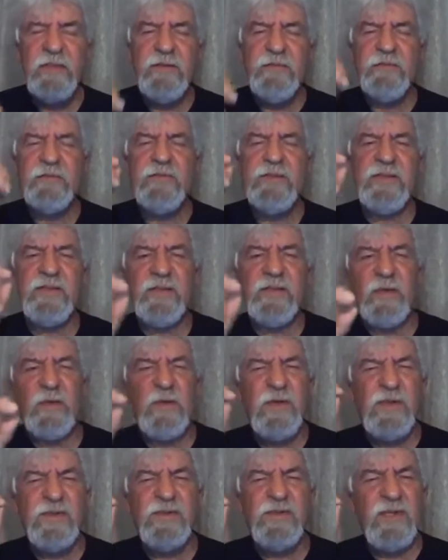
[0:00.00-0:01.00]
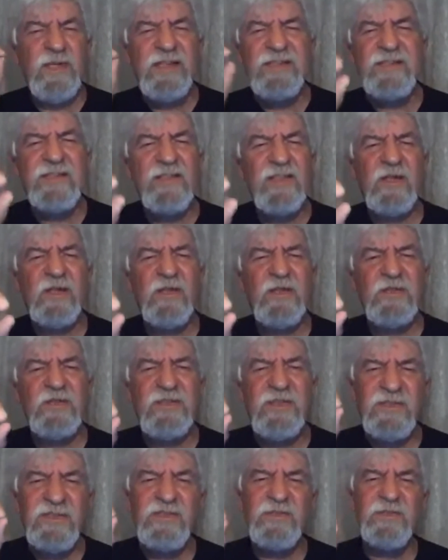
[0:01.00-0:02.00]
Friend, now while your eyes are closed, I
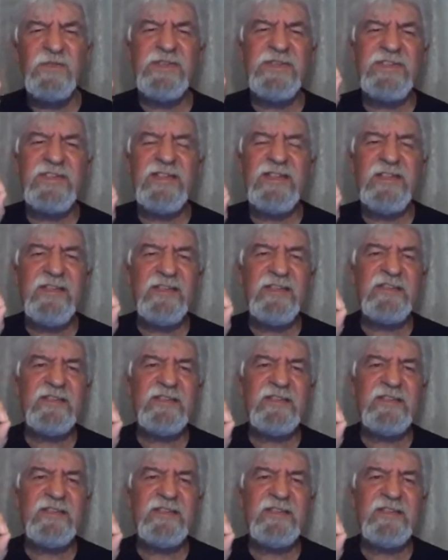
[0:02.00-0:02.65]
just want to say this.